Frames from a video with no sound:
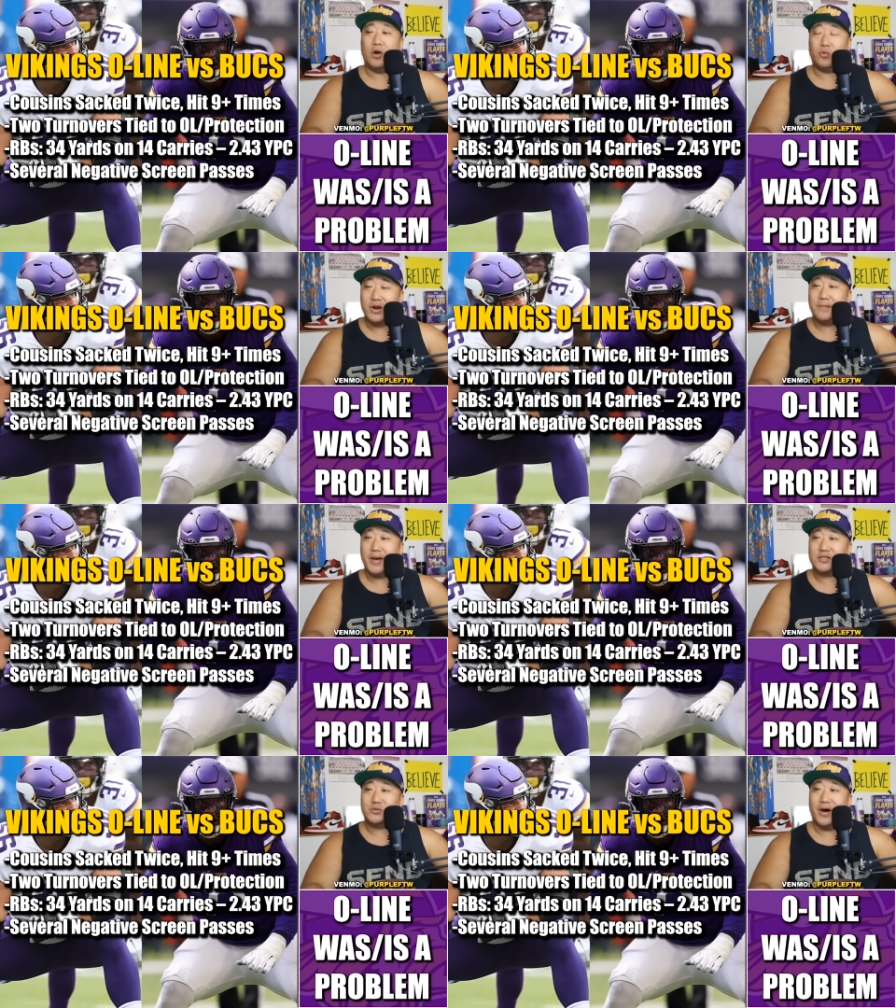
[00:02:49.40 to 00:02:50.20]
Uh, running
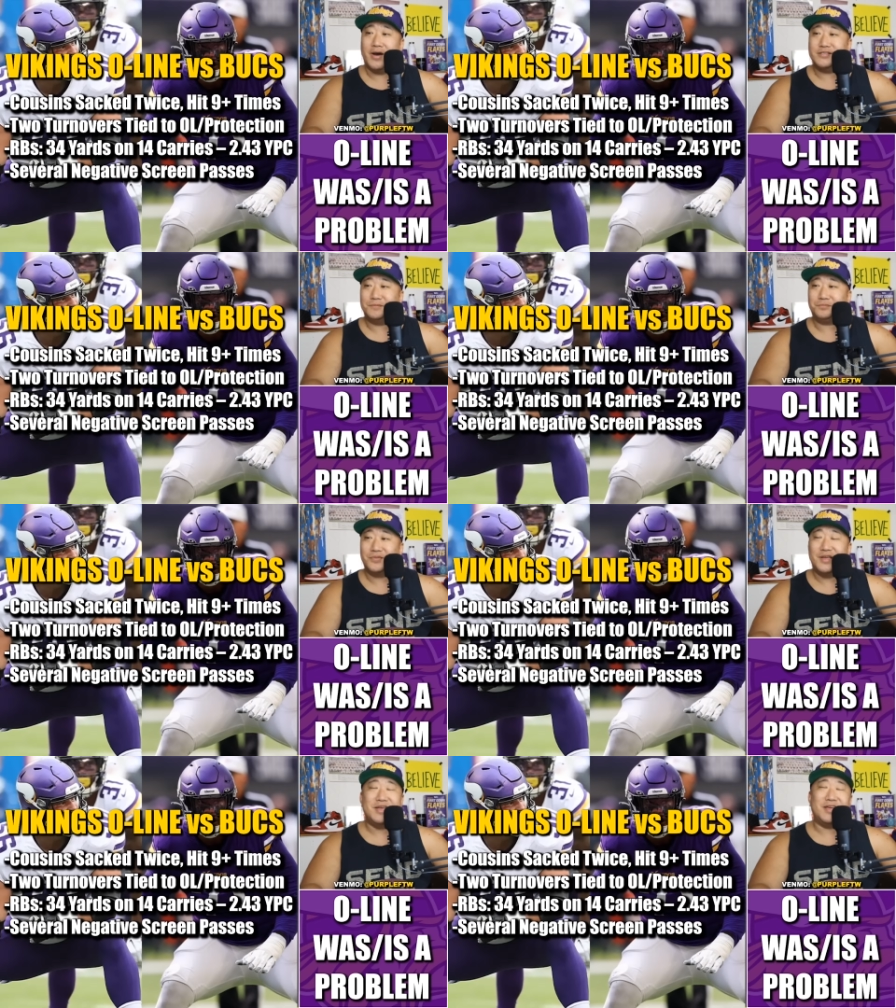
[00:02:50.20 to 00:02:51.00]
backs wise,
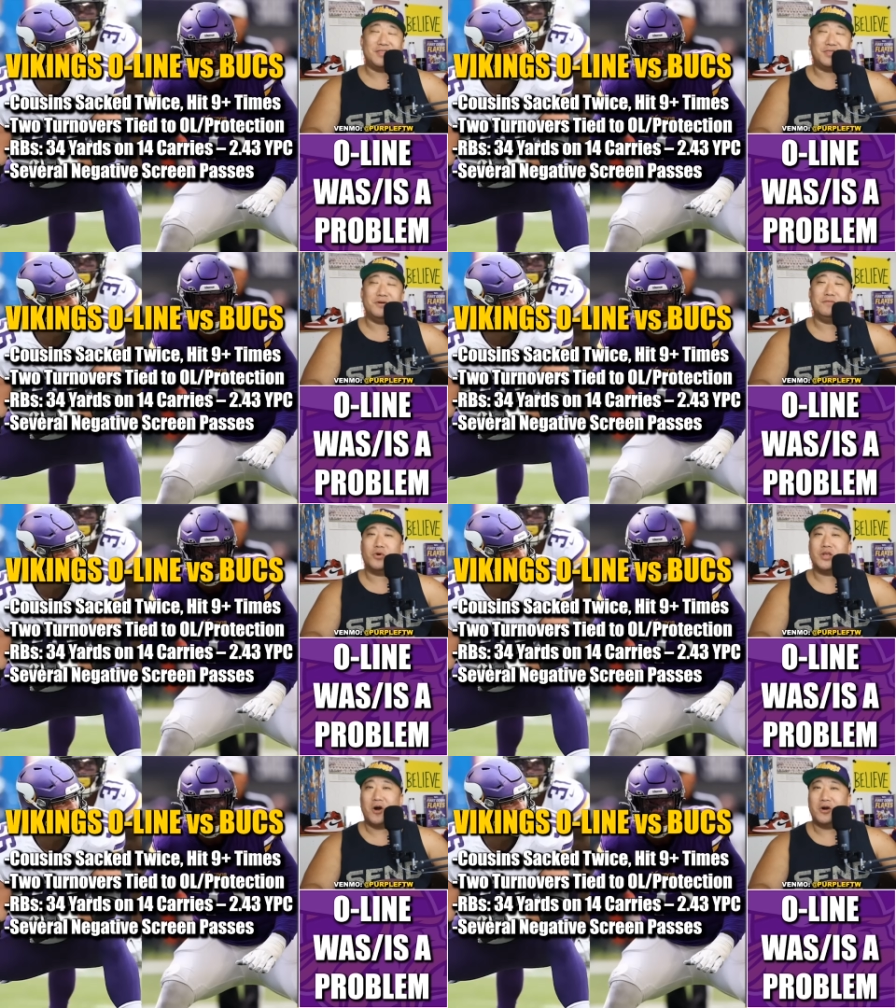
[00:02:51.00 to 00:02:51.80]
he had
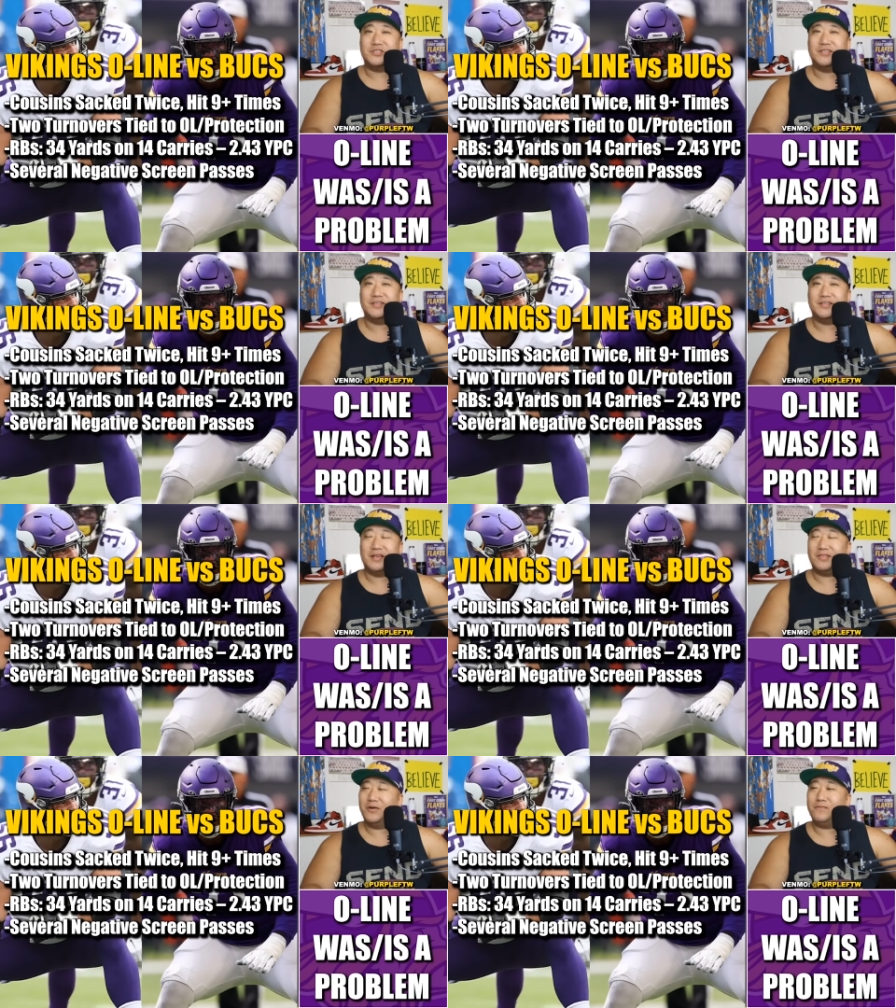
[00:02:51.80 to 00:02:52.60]
thirty-four yards.
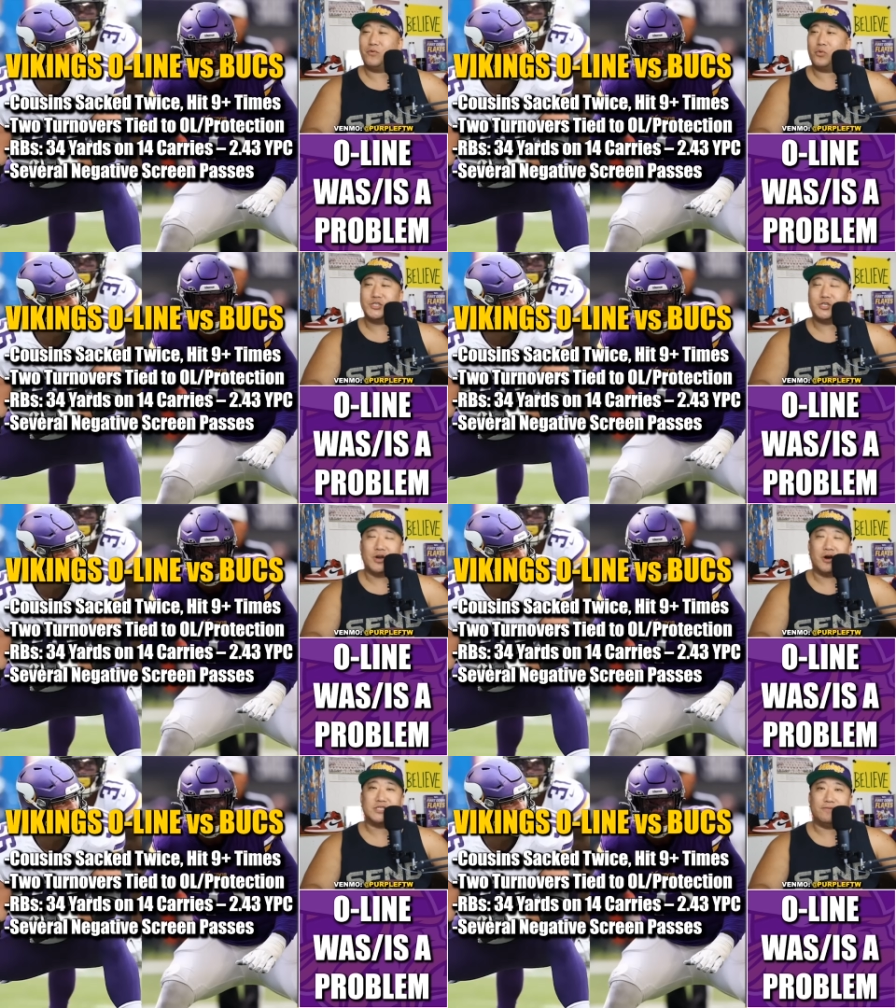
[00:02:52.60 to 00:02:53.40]
He had thirty-four
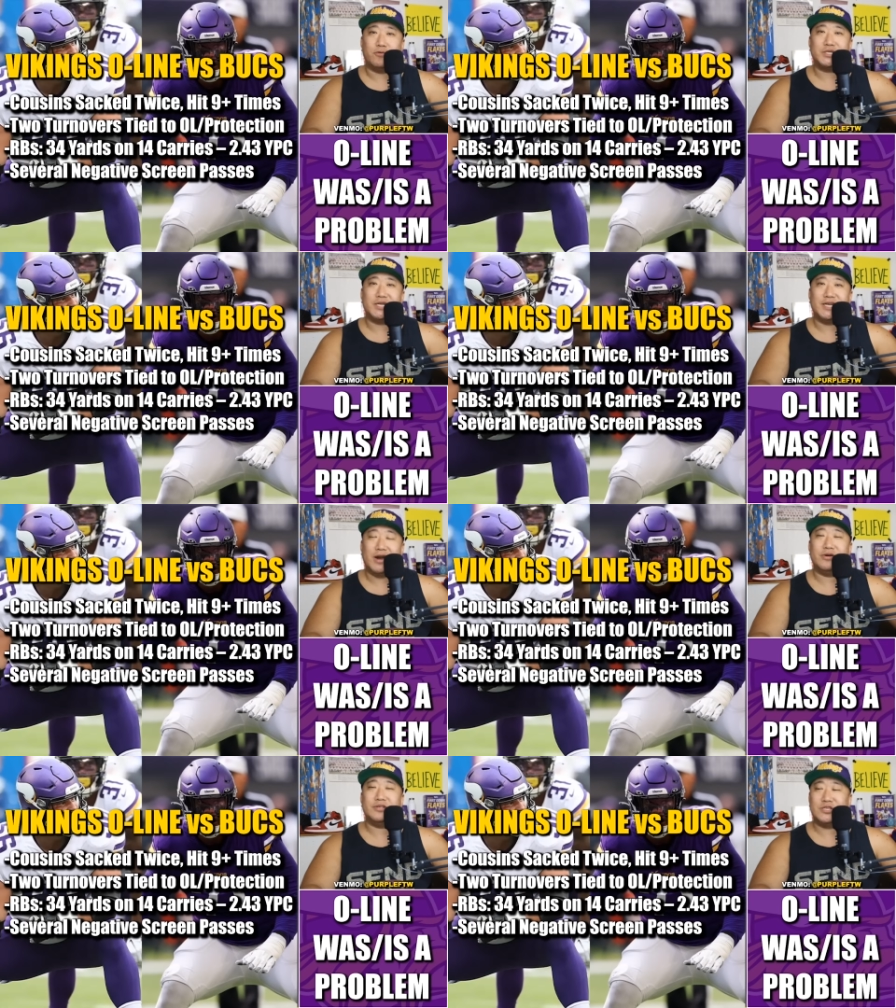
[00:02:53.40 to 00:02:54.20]
rushing yards on fourteen
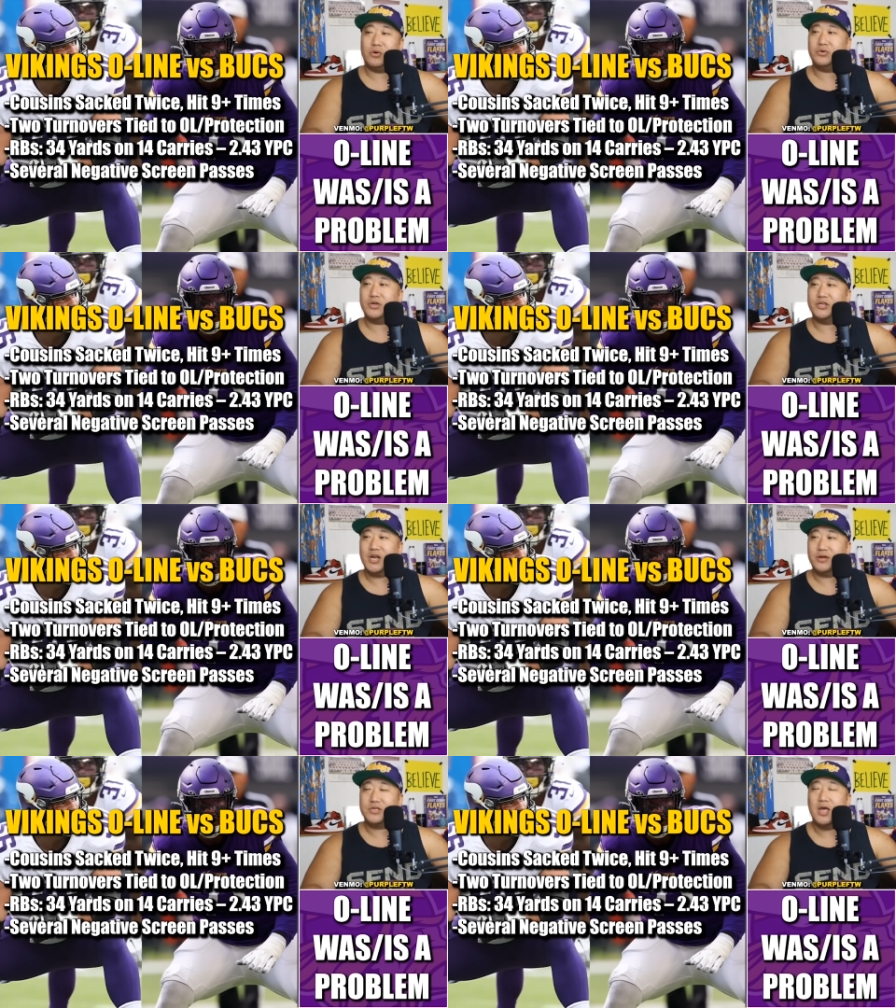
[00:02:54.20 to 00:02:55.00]
carries, zero
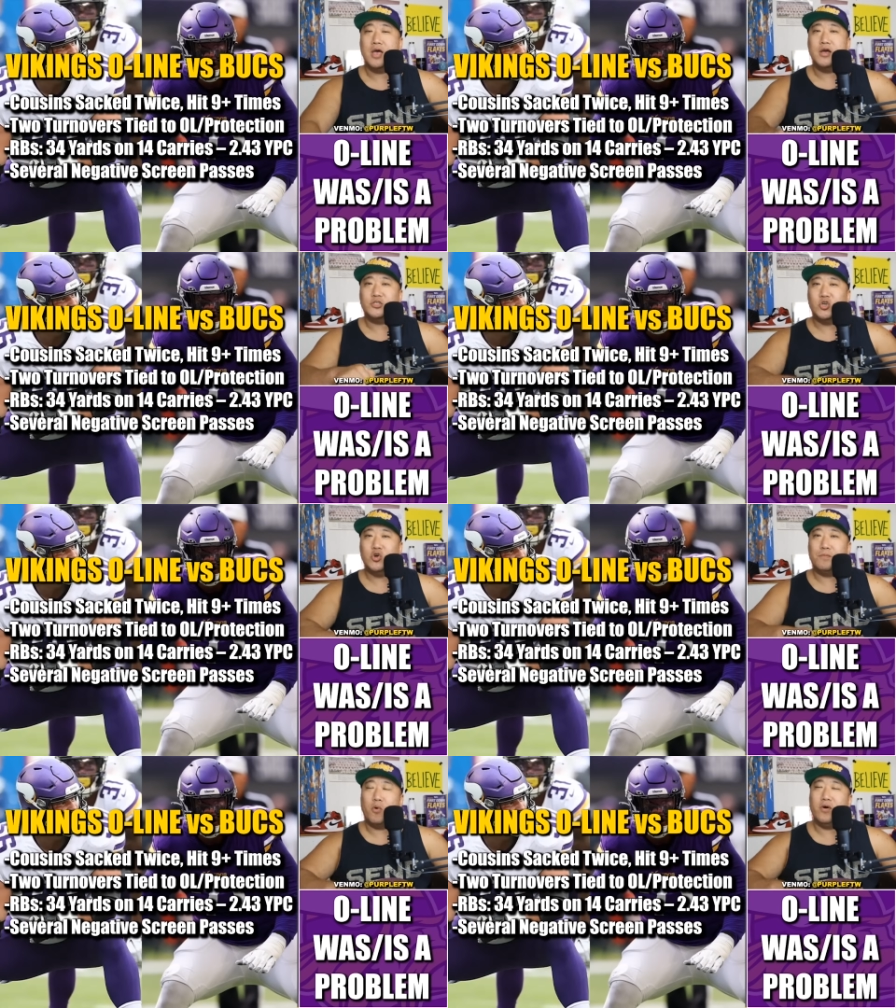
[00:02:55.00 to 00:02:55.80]
touchdowns,
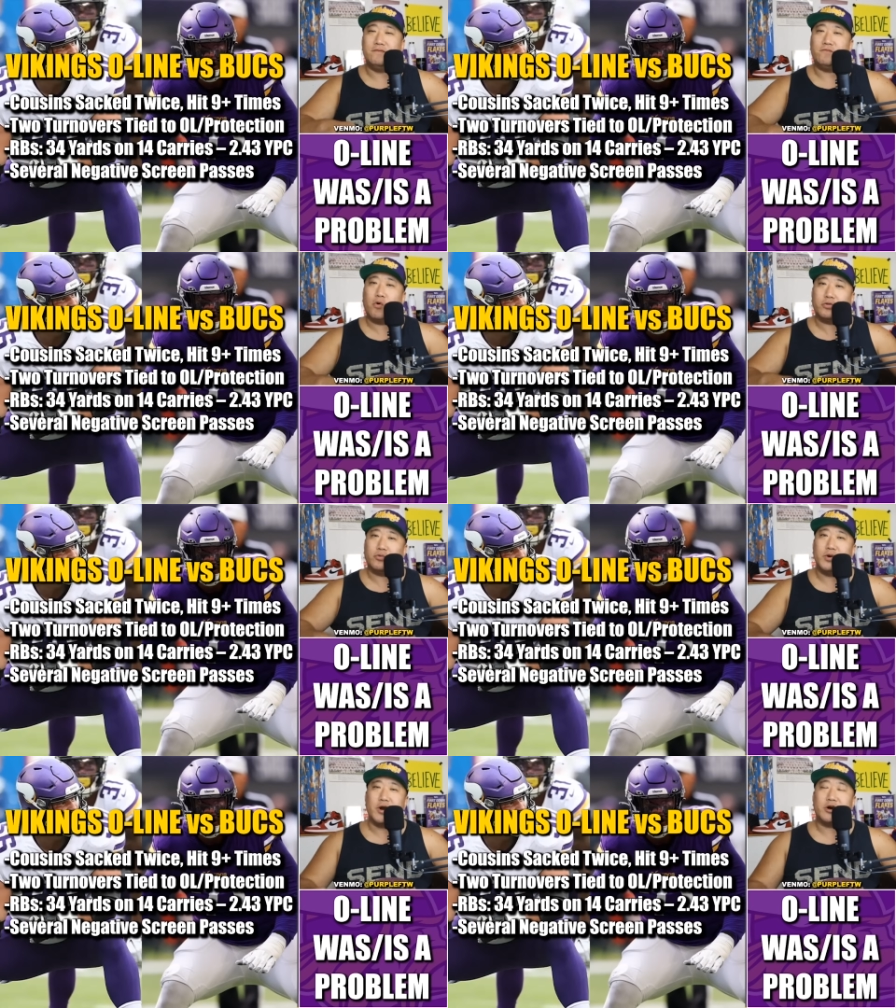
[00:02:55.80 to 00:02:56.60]
two point four
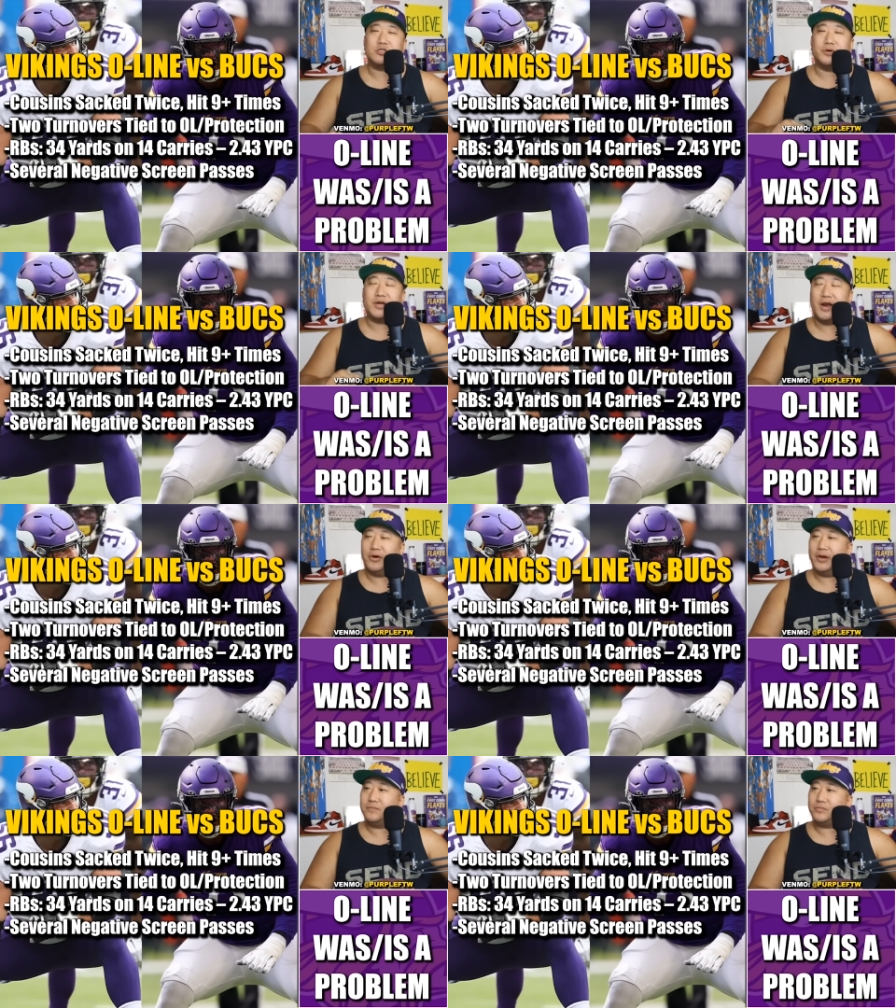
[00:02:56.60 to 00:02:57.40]
three yards per
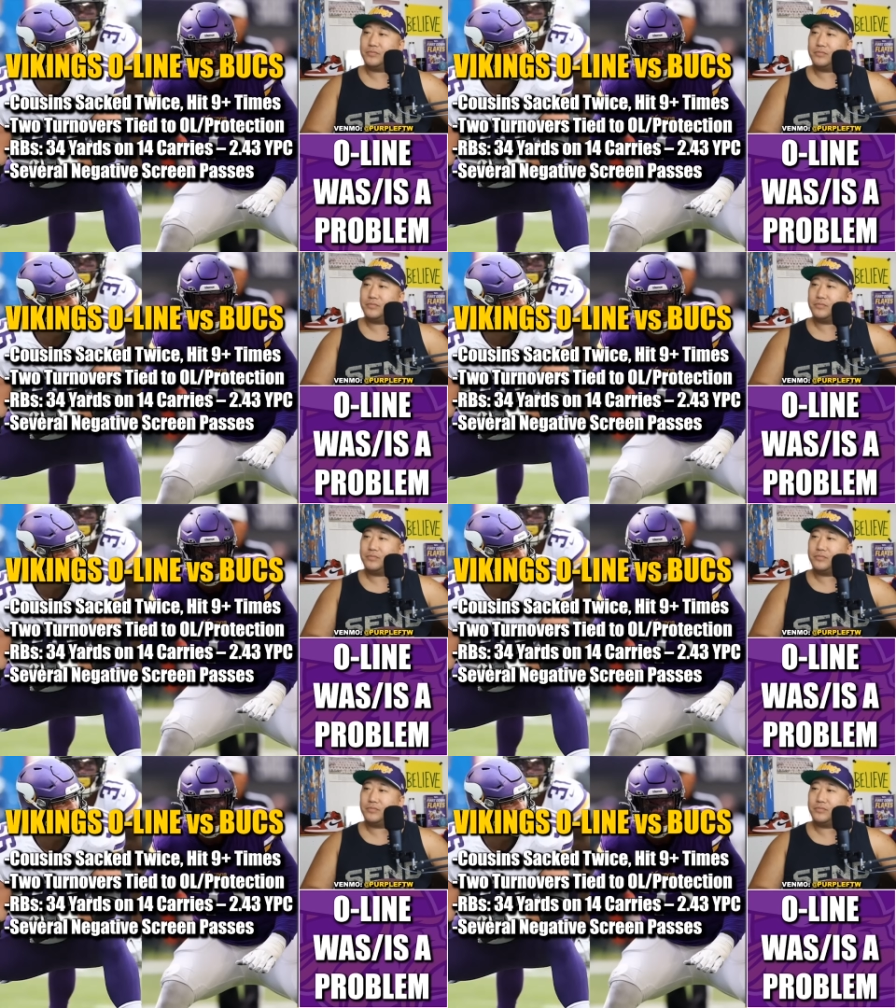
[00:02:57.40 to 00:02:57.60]
carry.